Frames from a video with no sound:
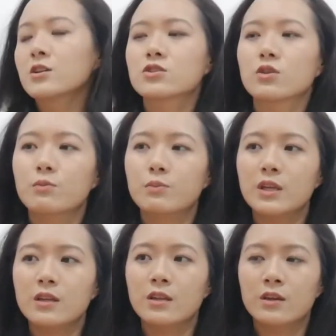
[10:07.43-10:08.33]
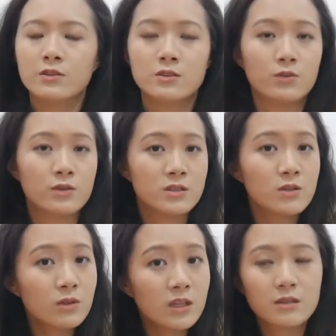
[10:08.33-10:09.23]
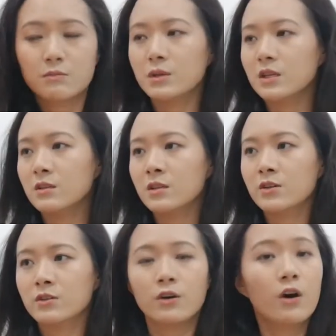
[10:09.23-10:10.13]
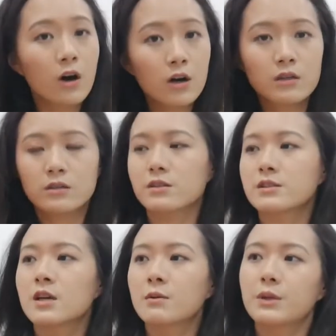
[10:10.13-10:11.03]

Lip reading: So being near the Students' Union, being near the halls,